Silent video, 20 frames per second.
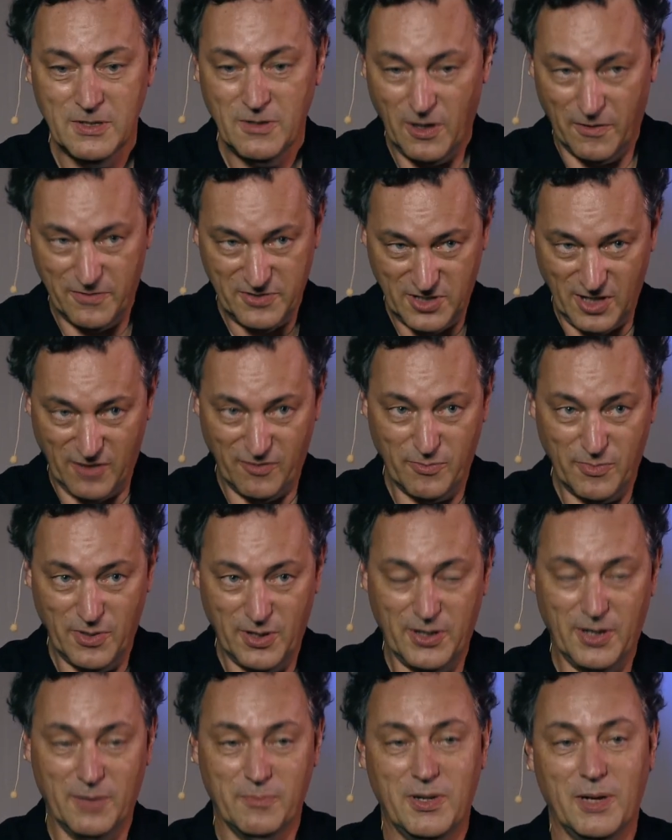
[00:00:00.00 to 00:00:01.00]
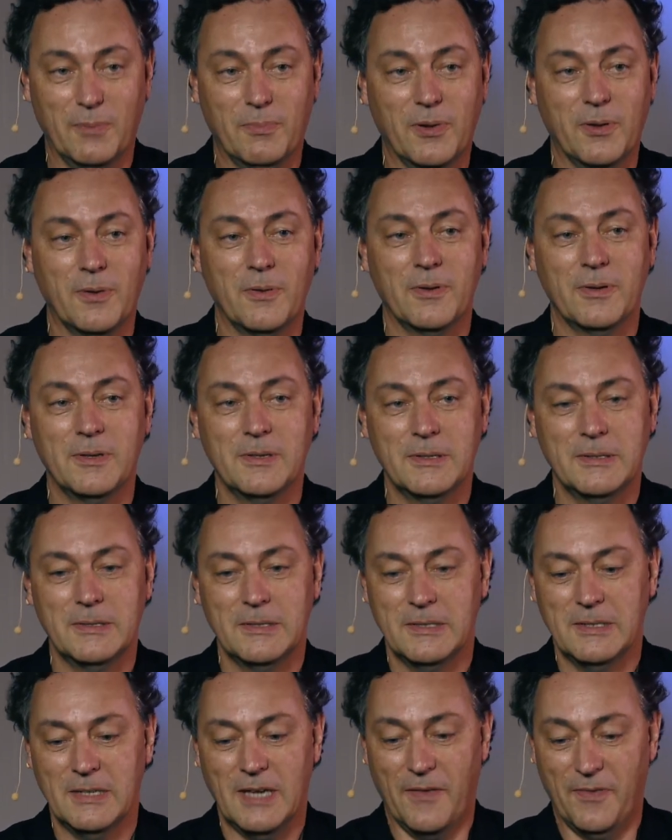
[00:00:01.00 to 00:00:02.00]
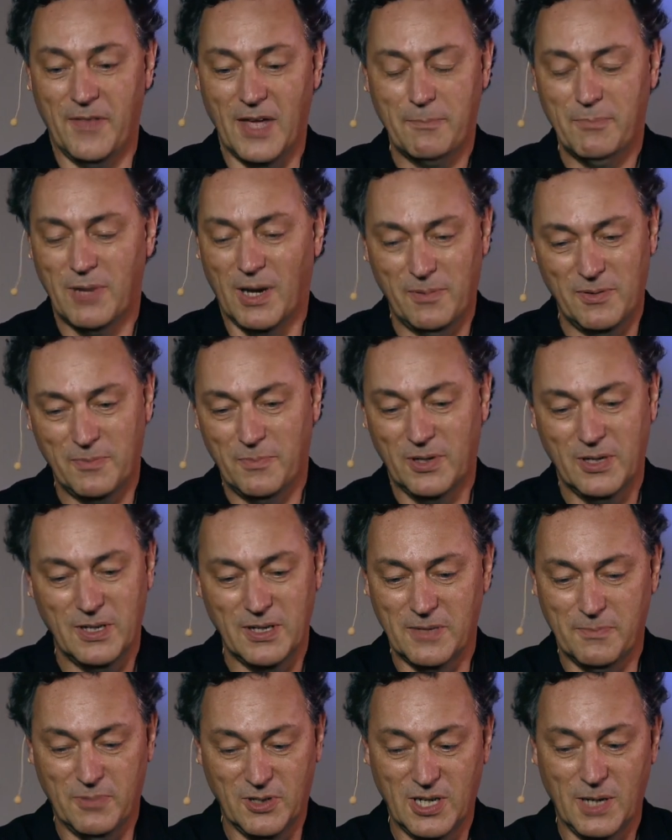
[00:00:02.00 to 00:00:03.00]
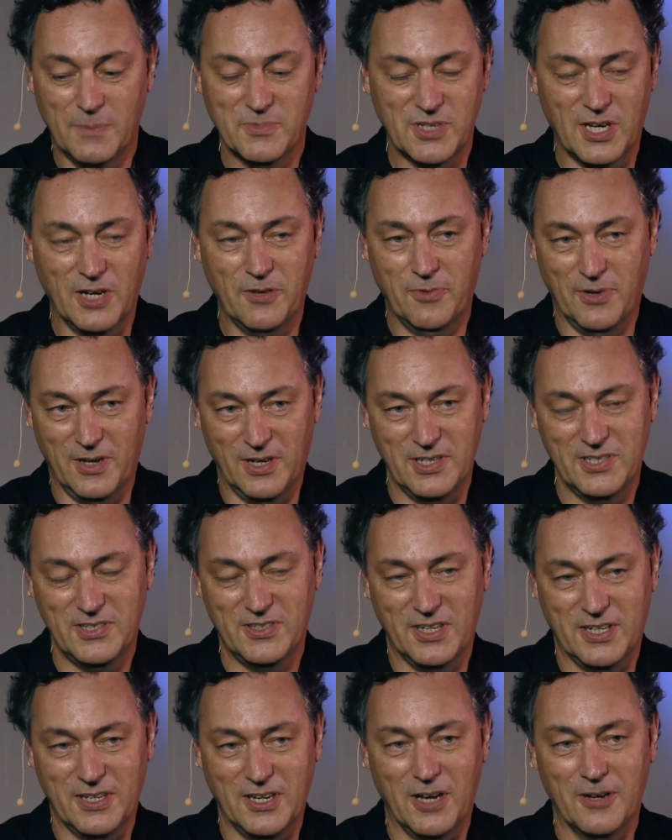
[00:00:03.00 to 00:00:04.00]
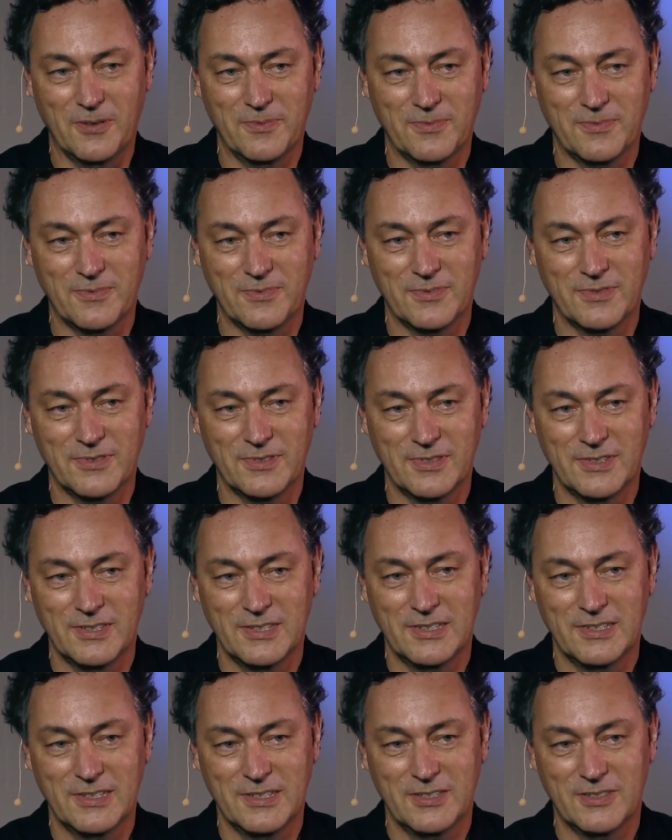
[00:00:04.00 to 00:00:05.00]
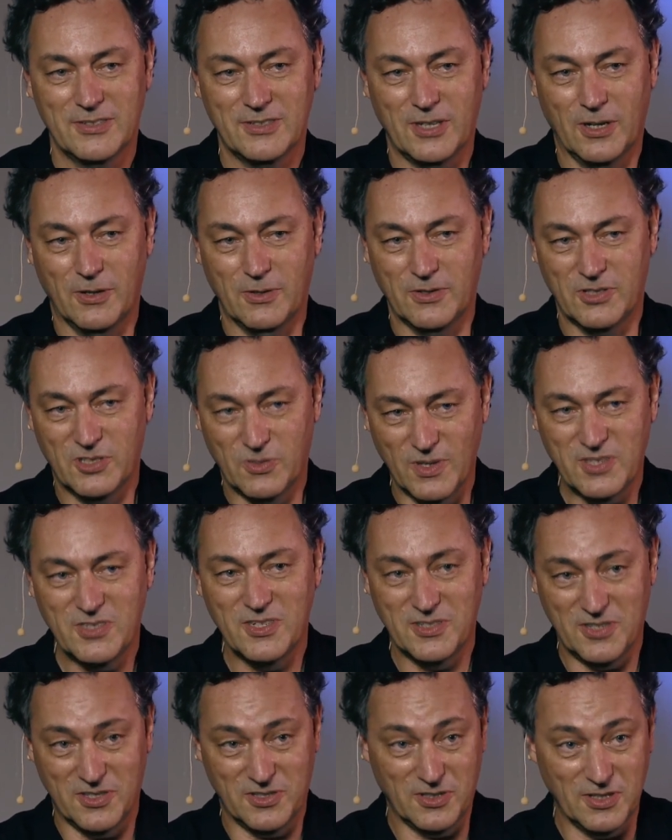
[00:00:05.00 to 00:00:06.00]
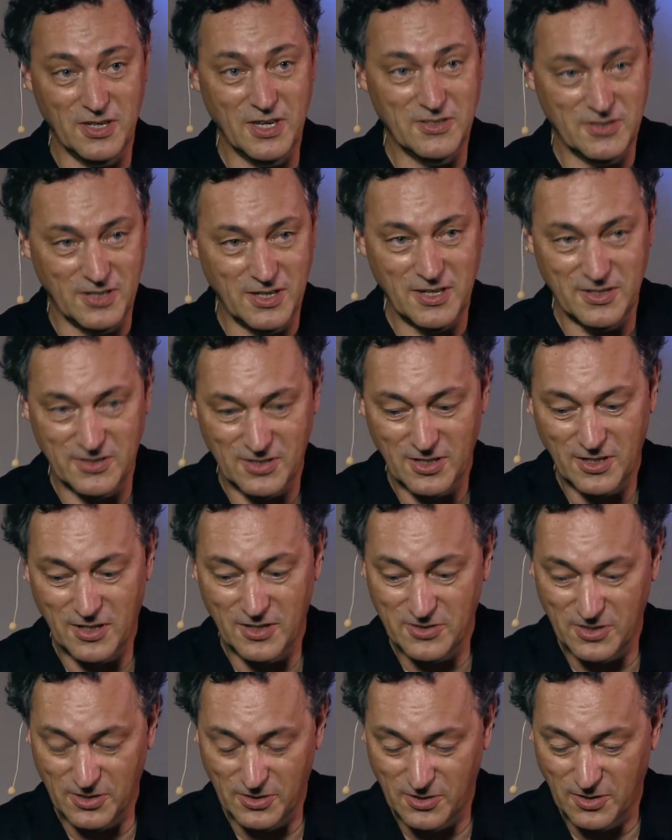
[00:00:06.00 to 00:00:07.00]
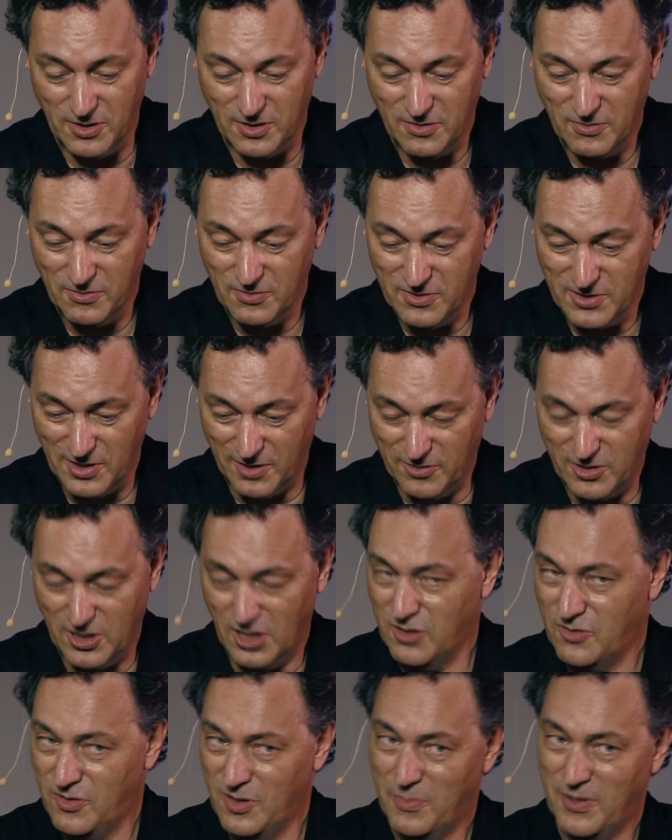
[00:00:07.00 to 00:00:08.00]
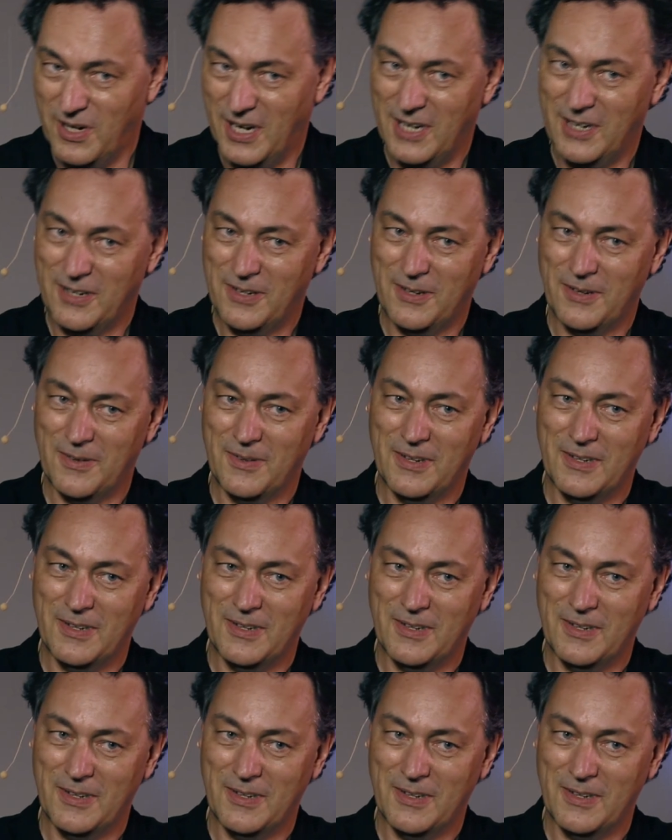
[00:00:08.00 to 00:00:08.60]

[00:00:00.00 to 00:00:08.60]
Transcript: of seven million people. And that bubble bec becomes unrealistic now. So Swissness is, is, is, is a good sort of country brand,